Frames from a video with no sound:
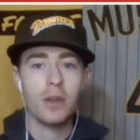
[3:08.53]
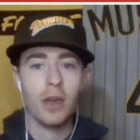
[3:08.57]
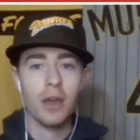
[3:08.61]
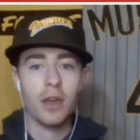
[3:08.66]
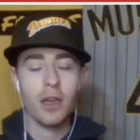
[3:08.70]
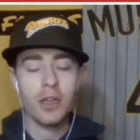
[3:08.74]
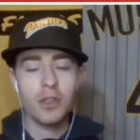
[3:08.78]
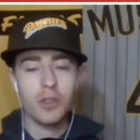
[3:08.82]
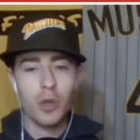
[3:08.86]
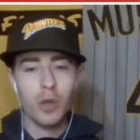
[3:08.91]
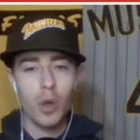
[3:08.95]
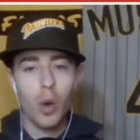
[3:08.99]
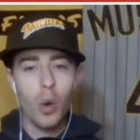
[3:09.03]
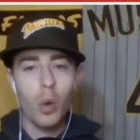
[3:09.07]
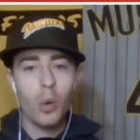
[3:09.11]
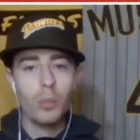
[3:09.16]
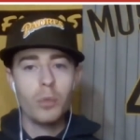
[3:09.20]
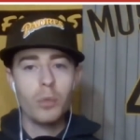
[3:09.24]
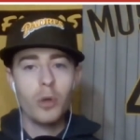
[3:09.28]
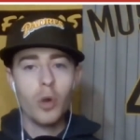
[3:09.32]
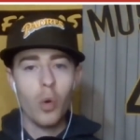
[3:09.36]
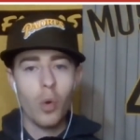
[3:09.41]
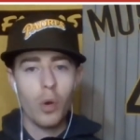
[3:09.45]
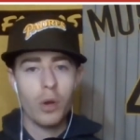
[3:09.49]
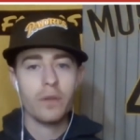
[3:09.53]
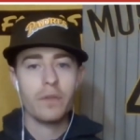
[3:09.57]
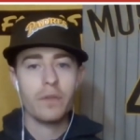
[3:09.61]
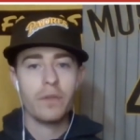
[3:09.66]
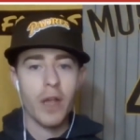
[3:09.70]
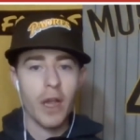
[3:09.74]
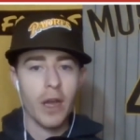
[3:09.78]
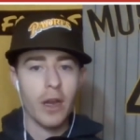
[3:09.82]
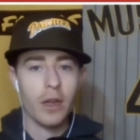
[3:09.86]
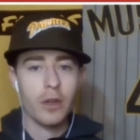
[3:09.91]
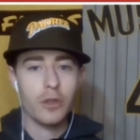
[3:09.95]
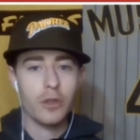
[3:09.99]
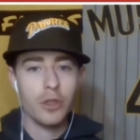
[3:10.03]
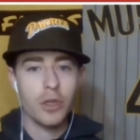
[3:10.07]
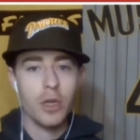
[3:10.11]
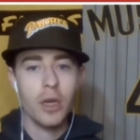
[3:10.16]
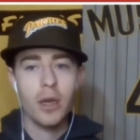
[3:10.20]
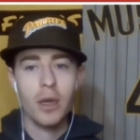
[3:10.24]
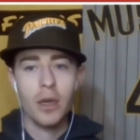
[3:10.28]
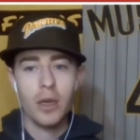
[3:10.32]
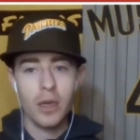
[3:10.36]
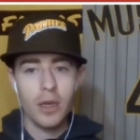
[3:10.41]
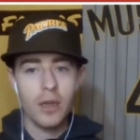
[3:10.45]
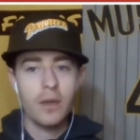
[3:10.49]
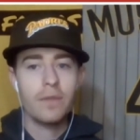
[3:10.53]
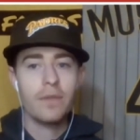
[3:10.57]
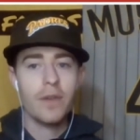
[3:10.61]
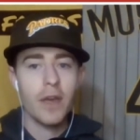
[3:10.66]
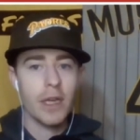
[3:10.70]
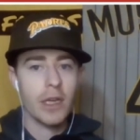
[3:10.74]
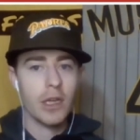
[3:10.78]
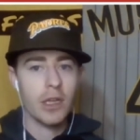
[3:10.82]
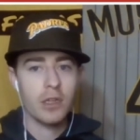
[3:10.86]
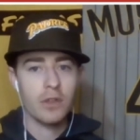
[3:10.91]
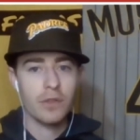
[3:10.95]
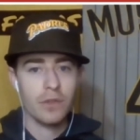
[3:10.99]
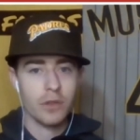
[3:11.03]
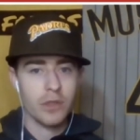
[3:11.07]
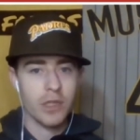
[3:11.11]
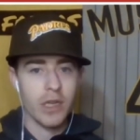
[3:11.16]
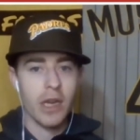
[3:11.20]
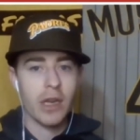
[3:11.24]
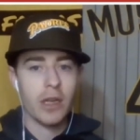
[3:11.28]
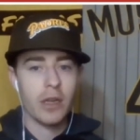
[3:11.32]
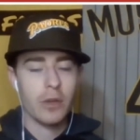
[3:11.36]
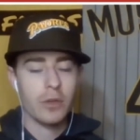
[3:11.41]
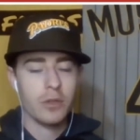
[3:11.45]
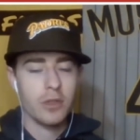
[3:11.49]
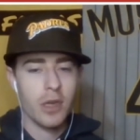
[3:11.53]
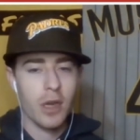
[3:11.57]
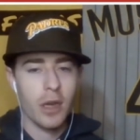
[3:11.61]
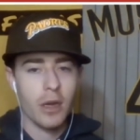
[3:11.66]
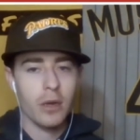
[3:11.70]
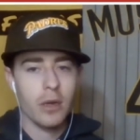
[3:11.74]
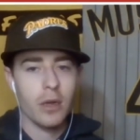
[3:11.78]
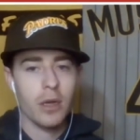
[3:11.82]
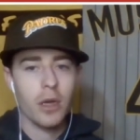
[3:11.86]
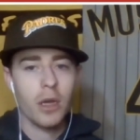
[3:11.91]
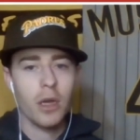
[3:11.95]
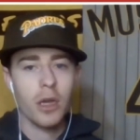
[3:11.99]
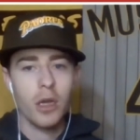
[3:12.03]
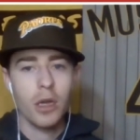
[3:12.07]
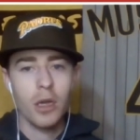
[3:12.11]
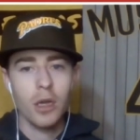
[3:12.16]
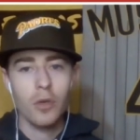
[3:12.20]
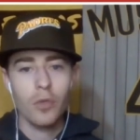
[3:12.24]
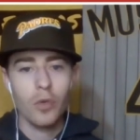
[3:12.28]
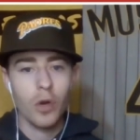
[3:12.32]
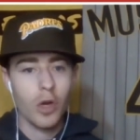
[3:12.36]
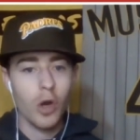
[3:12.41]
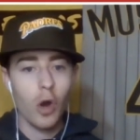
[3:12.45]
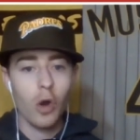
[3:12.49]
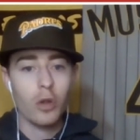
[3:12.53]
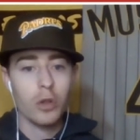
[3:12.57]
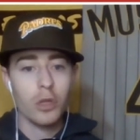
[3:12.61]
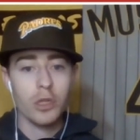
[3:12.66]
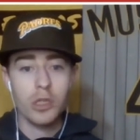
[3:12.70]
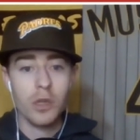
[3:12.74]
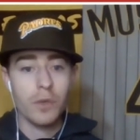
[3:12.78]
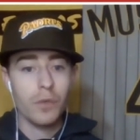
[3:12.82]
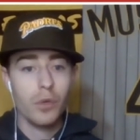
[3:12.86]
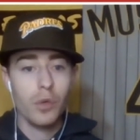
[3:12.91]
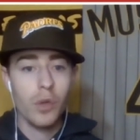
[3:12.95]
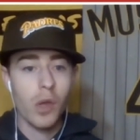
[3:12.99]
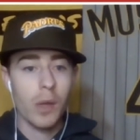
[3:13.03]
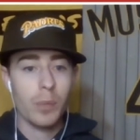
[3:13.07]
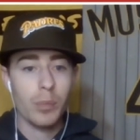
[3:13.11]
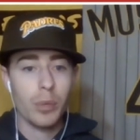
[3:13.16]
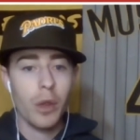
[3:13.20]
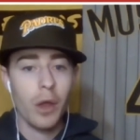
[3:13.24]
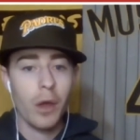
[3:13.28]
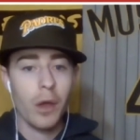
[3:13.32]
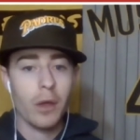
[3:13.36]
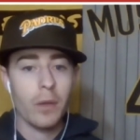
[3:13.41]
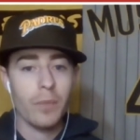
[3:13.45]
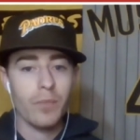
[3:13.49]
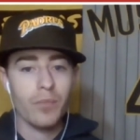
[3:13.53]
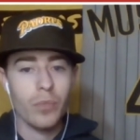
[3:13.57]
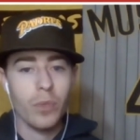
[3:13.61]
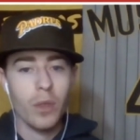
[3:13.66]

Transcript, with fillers: Like it's home court advantage in Vegas for San Diego State, regardless of who they play.